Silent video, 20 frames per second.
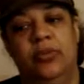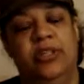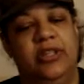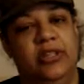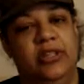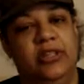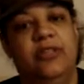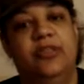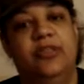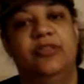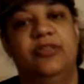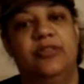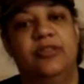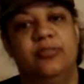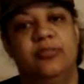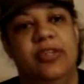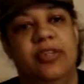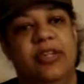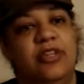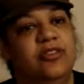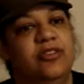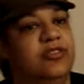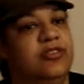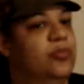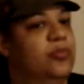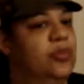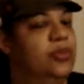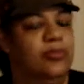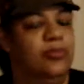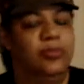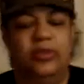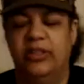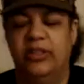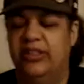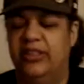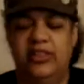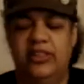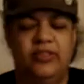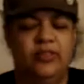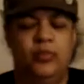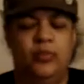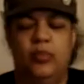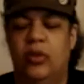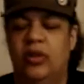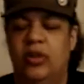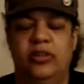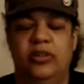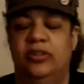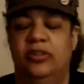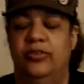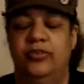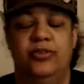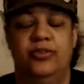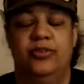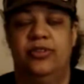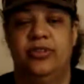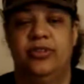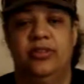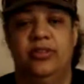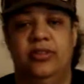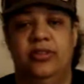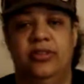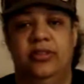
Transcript: we did lose some things that we really didn't want to lose.